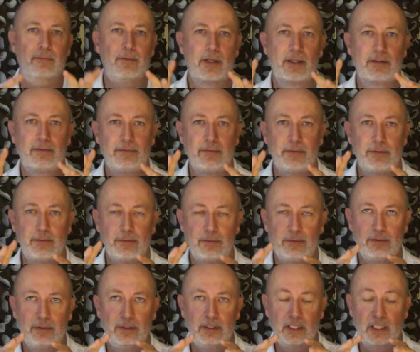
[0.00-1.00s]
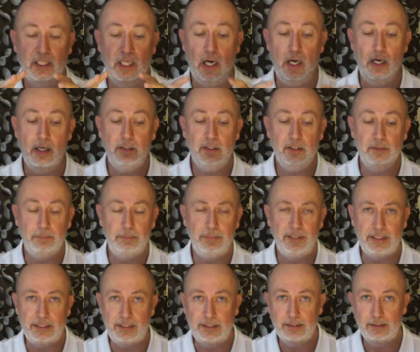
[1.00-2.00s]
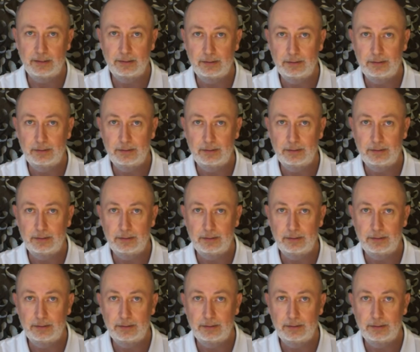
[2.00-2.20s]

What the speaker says: rifle can't compete